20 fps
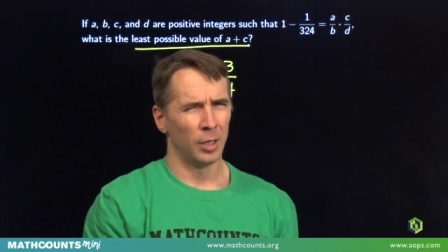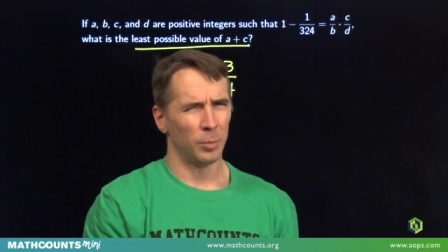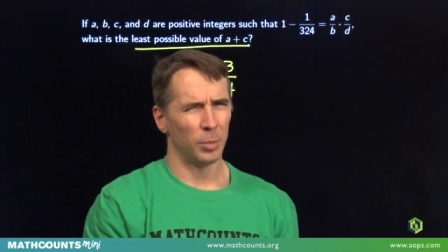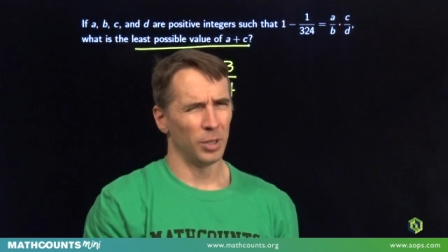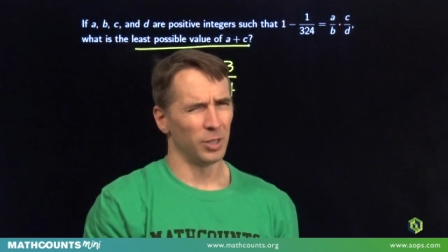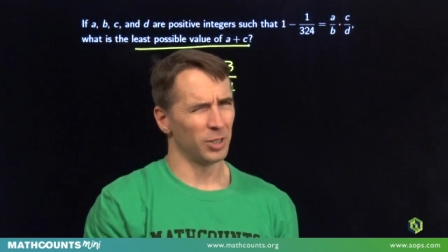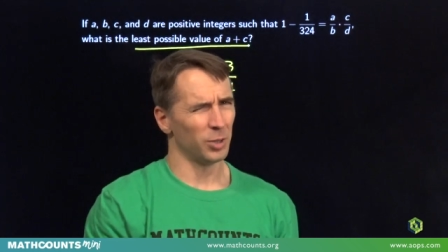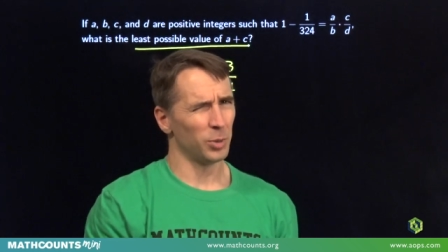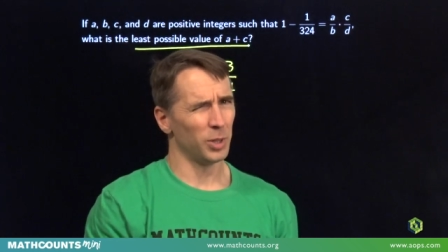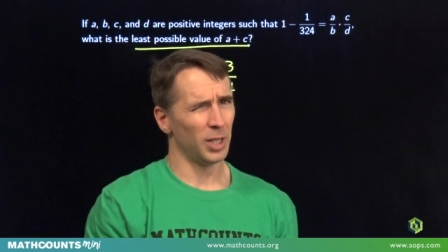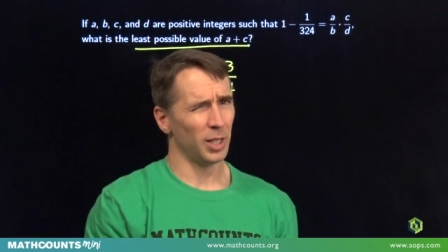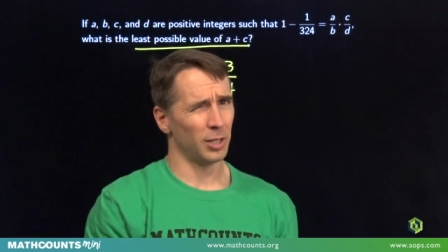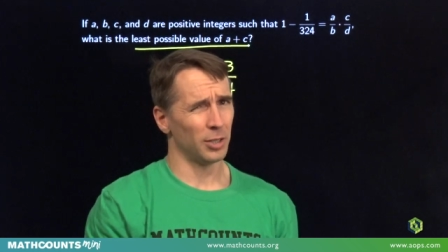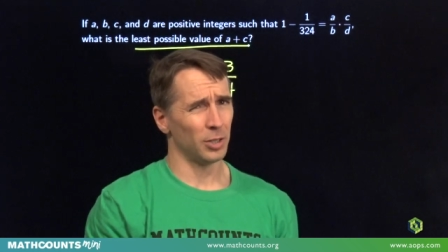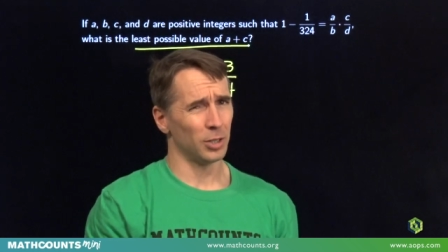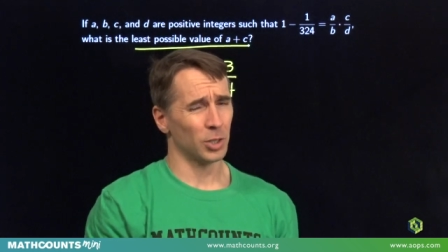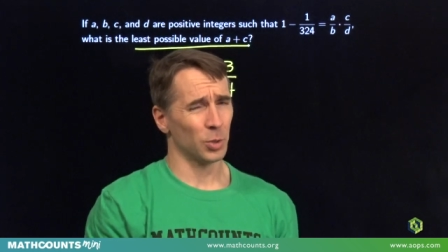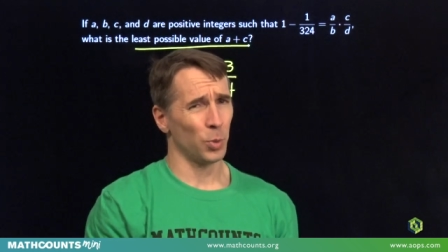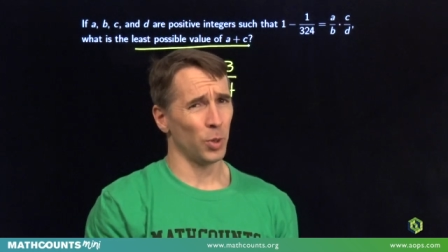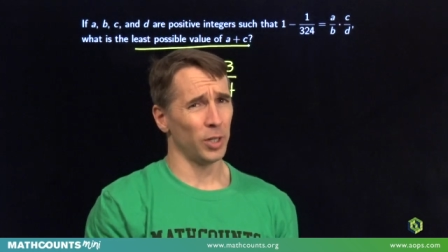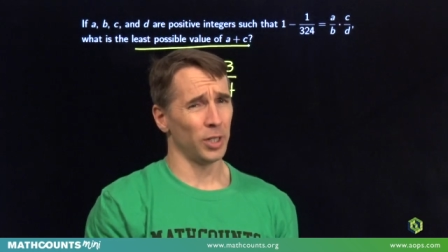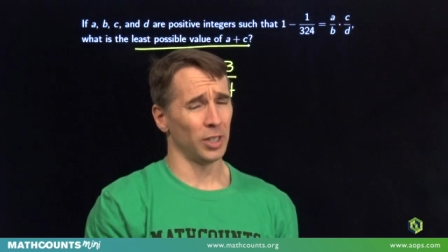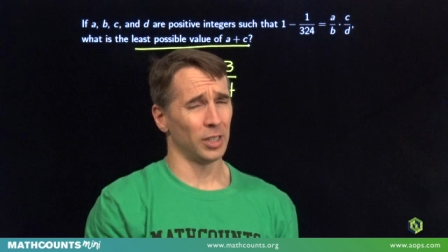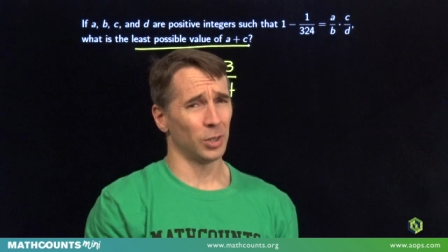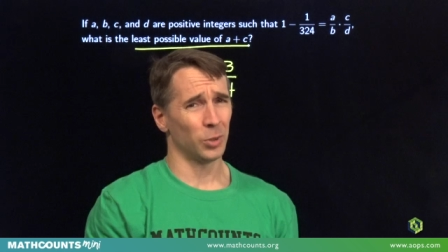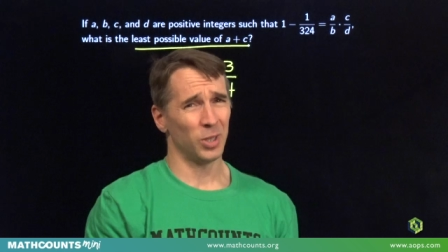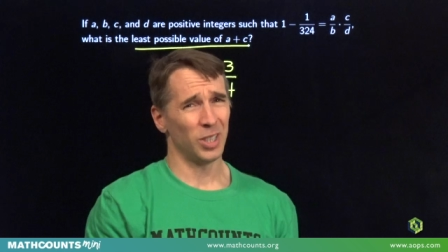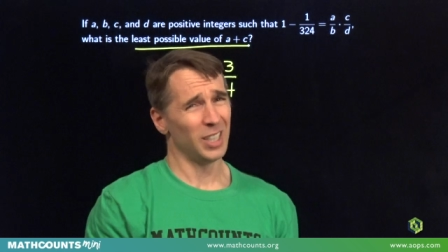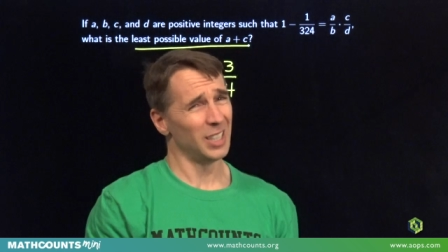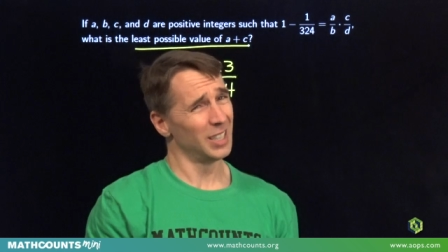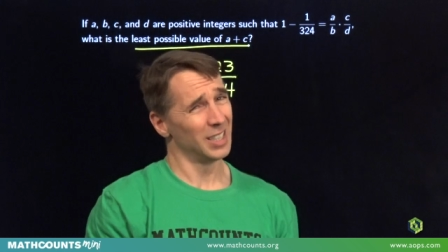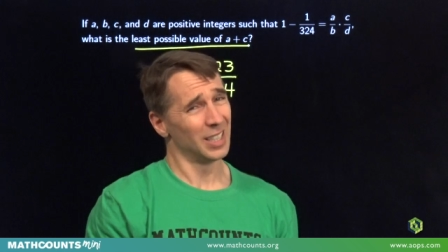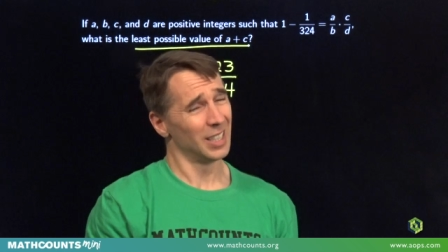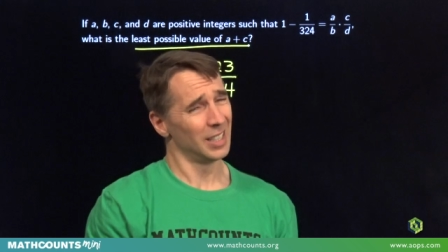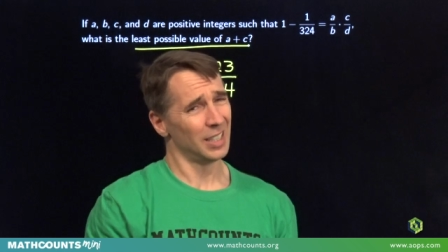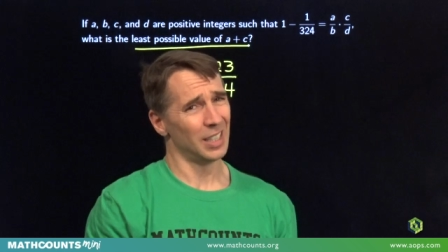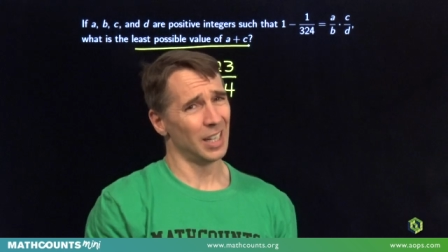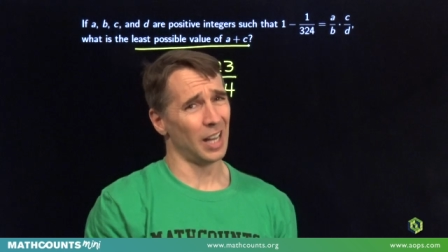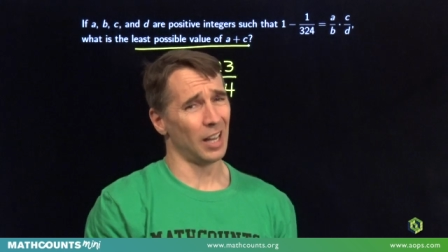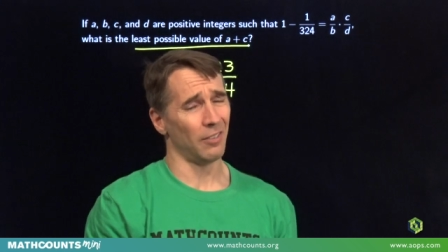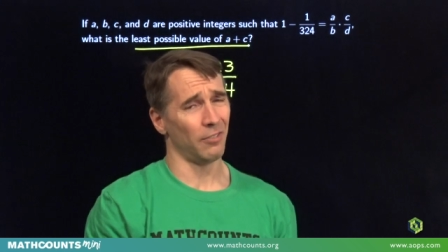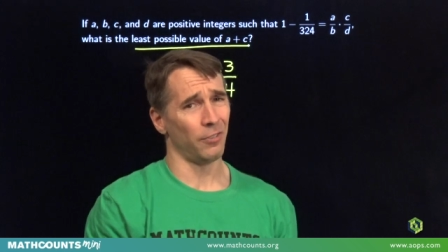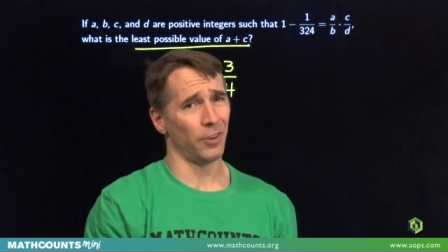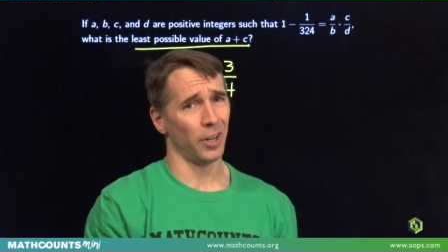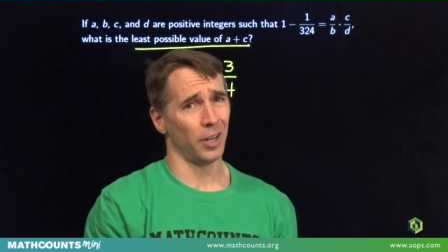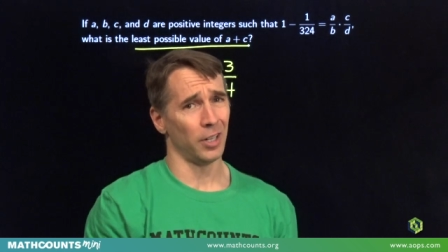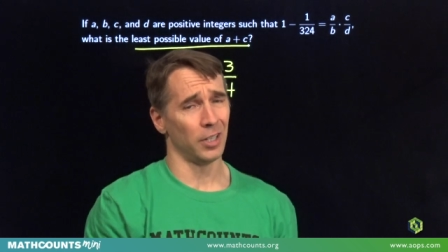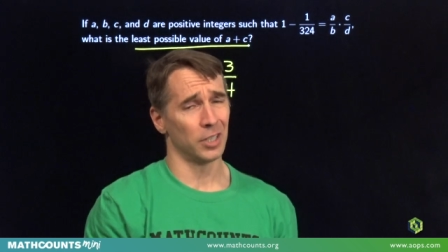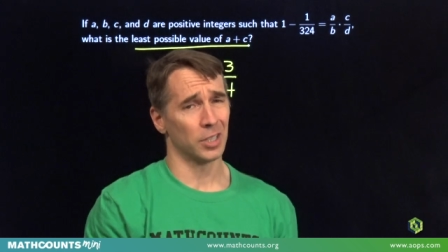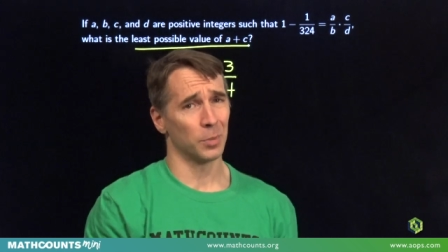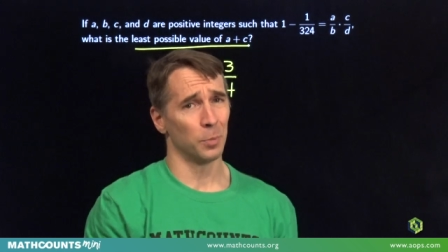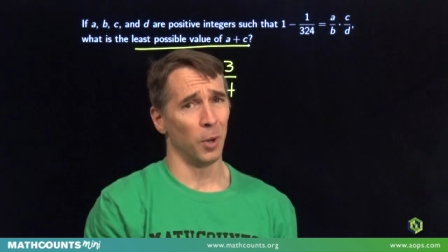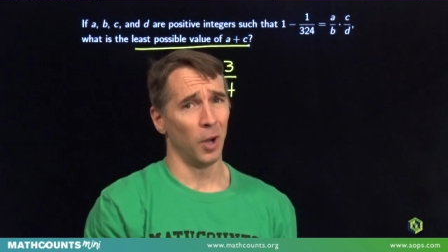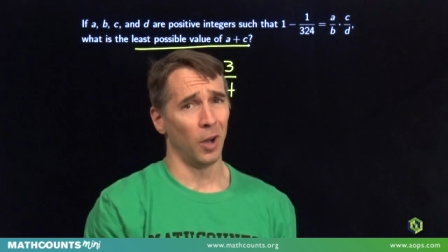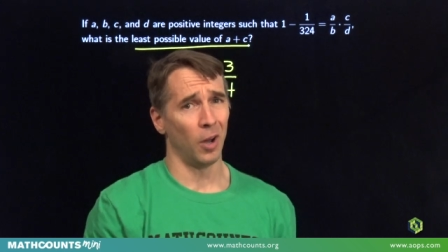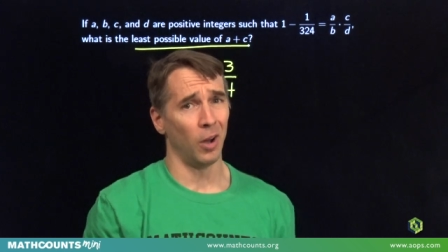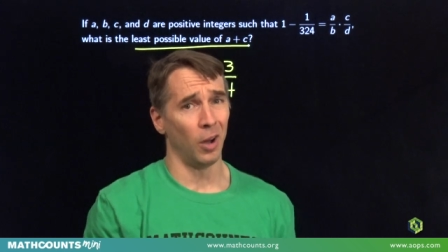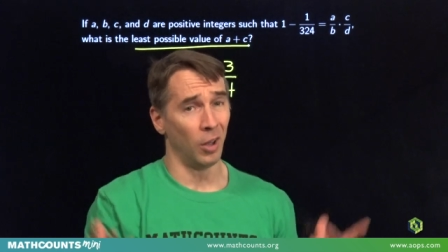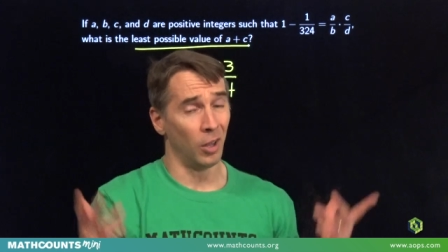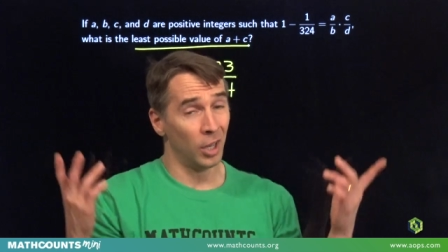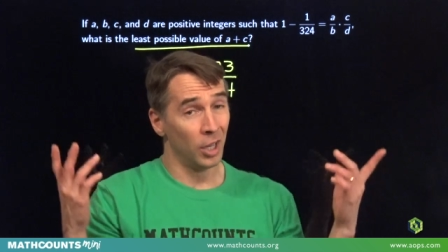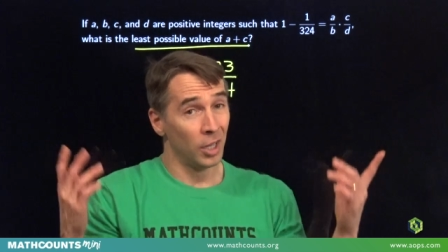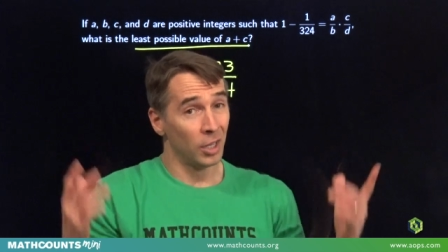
But 323 is not very small.